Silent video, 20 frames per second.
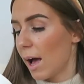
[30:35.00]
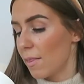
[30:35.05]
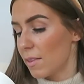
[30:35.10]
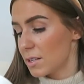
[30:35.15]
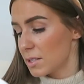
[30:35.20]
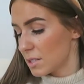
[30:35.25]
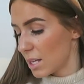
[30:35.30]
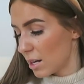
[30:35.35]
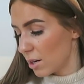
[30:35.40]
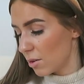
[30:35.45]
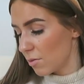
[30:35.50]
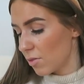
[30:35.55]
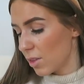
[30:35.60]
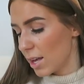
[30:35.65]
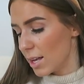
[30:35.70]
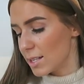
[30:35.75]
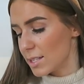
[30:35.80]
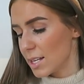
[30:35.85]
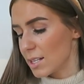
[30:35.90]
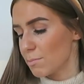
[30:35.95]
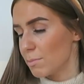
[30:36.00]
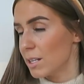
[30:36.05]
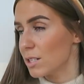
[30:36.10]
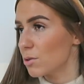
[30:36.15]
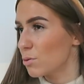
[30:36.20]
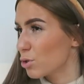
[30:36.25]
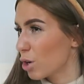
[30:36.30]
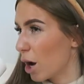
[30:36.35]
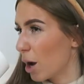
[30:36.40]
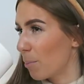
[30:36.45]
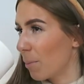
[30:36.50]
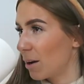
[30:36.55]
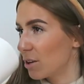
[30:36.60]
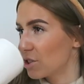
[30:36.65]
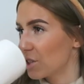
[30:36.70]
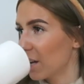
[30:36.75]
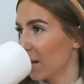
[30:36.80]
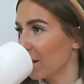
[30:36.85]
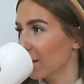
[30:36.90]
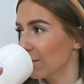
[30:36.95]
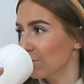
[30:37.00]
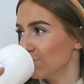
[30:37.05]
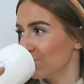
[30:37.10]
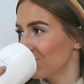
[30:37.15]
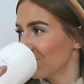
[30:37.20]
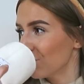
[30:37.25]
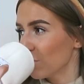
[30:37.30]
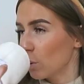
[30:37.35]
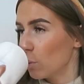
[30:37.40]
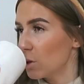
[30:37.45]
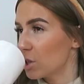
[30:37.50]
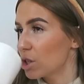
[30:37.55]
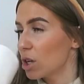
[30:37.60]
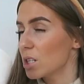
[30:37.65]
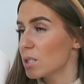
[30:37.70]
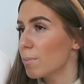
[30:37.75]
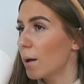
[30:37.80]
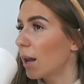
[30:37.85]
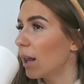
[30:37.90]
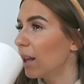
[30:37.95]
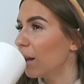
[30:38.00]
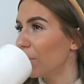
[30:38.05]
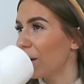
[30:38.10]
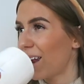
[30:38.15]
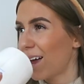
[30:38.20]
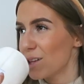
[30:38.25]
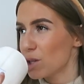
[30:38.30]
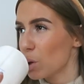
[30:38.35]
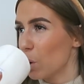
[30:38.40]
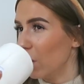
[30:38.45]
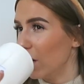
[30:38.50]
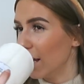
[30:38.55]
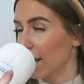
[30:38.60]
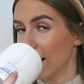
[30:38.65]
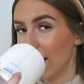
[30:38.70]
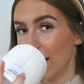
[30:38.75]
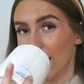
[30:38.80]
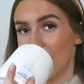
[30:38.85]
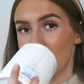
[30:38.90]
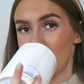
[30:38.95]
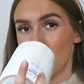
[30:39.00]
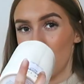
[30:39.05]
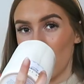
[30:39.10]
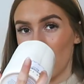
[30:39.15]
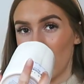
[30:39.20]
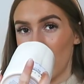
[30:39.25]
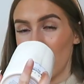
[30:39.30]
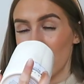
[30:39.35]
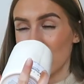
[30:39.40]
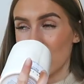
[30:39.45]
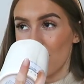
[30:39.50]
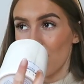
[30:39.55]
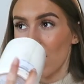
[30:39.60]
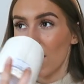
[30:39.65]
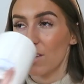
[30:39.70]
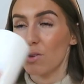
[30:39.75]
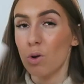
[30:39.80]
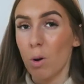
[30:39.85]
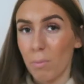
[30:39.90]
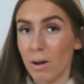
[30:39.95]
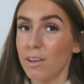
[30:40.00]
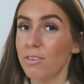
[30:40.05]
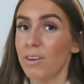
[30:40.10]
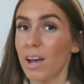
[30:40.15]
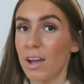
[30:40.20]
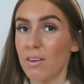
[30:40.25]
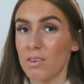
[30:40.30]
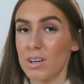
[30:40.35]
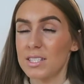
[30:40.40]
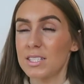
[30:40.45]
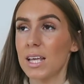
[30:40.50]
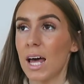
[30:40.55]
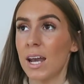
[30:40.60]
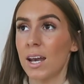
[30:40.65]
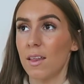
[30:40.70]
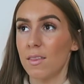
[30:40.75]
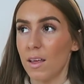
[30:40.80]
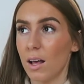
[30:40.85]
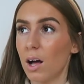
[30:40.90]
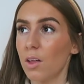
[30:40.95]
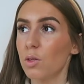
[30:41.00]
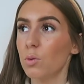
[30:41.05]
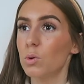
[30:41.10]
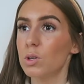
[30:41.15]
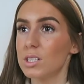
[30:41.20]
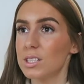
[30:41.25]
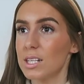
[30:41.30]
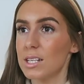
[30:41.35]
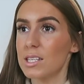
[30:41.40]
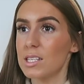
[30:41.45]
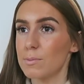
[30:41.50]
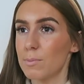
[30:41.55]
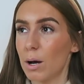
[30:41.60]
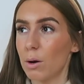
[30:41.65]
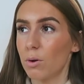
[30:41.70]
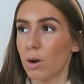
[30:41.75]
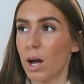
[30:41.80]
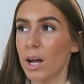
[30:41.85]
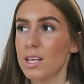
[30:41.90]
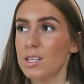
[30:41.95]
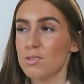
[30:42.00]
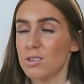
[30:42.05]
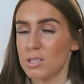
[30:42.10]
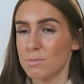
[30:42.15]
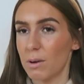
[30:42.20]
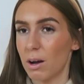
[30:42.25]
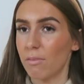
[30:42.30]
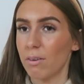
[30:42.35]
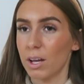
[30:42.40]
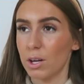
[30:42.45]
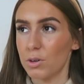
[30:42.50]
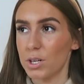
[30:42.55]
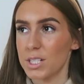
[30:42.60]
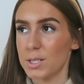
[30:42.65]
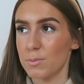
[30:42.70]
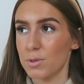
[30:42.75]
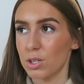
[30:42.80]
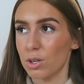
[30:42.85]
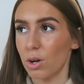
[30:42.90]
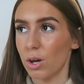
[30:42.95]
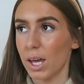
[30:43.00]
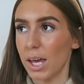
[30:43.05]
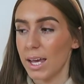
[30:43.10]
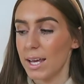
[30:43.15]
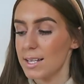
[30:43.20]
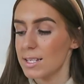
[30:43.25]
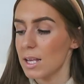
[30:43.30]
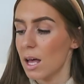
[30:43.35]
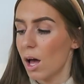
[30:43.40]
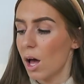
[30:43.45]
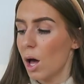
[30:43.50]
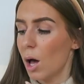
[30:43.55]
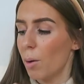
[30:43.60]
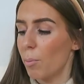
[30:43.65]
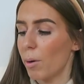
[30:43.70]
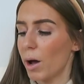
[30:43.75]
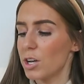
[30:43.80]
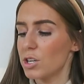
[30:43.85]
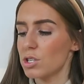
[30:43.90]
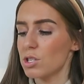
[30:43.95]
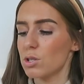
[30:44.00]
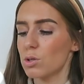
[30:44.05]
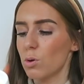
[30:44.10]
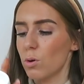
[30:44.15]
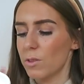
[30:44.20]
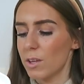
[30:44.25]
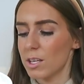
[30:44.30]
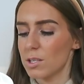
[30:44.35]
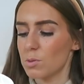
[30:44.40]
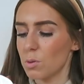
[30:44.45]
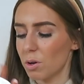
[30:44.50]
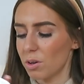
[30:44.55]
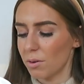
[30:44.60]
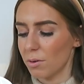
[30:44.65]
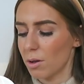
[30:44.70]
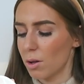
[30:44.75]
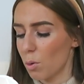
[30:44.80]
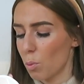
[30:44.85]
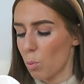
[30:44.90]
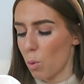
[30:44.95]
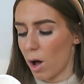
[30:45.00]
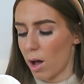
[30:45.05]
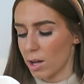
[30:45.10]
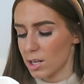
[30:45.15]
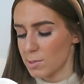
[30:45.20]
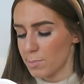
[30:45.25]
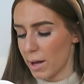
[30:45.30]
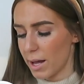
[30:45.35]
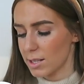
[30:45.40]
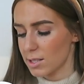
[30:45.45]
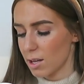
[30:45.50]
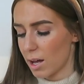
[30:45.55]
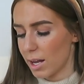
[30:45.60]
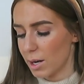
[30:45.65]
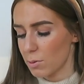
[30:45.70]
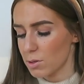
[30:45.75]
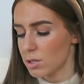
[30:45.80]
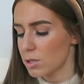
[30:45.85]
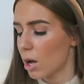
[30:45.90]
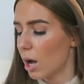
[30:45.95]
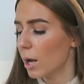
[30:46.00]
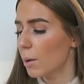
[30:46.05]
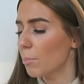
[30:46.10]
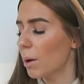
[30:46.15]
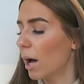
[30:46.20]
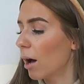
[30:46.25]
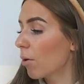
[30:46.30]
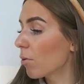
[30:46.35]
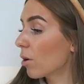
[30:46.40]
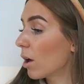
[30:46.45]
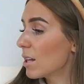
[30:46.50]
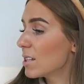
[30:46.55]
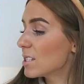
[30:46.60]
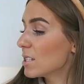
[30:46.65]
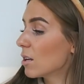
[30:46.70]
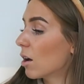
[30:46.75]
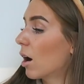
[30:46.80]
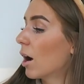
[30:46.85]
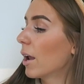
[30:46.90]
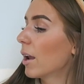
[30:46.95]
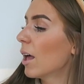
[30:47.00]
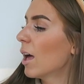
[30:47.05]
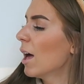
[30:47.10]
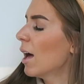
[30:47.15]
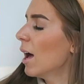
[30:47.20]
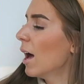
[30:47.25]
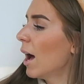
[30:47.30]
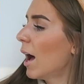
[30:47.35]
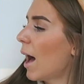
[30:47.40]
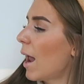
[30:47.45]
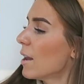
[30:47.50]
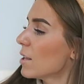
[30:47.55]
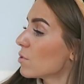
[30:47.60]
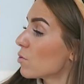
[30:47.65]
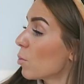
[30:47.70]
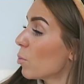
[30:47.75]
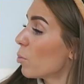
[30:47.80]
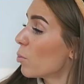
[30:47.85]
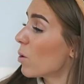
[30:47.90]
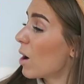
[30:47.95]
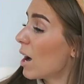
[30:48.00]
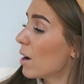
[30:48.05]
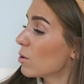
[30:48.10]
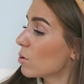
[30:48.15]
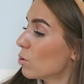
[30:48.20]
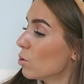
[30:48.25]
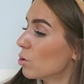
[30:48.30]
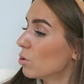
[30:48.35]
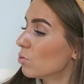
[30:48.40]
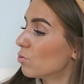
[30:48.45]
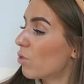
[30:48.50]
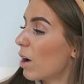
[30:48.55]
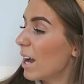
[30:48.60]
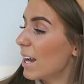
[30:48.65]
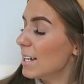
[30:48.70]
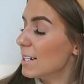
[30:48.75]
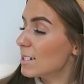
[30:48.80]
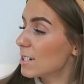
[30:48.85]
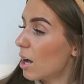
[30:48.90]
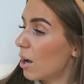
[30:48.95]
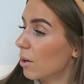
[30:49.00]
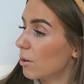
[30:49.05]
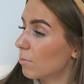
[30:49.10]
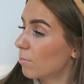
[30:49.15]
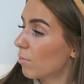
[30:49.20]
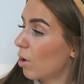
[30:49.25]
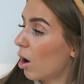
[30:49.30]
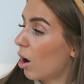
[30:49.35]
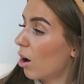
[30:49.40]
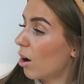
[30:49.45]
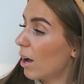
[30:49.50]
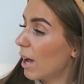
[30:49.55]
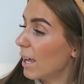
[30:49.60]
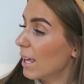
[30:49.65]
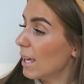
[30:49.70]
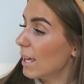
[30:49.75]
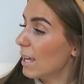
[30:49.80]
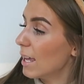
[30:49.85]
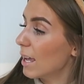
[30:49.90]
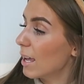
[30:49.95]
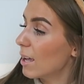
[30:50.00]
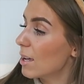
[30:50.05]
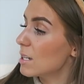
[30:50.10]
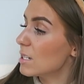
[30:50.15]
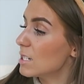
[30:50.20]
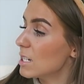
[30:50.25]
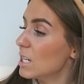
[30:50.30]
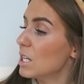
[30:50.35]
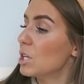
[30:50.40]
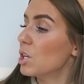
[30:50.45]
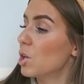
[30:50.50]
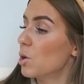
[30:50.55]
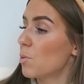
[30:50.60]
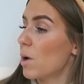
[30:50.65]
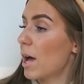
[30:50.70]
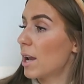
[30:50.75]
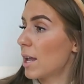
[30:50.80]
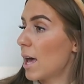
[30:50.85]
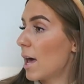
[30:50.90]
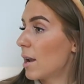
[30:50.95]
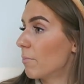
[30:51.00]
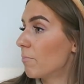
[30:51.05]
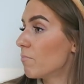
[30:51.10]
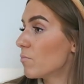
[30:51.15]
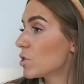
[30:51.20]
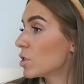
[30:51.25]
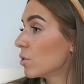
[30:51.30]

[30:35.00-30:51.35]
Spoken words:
And the scent of this is mistletoe magic, which does smell a little bit like toilet cleaner, to be honest. Not my favourite scent, and the other one did smell nicer. It smelled like Christmas cookies, but I just thought this one worked better. And it was £9.99, and it's from a brand called Ray Dunn, R-A-E-D-U-N-N.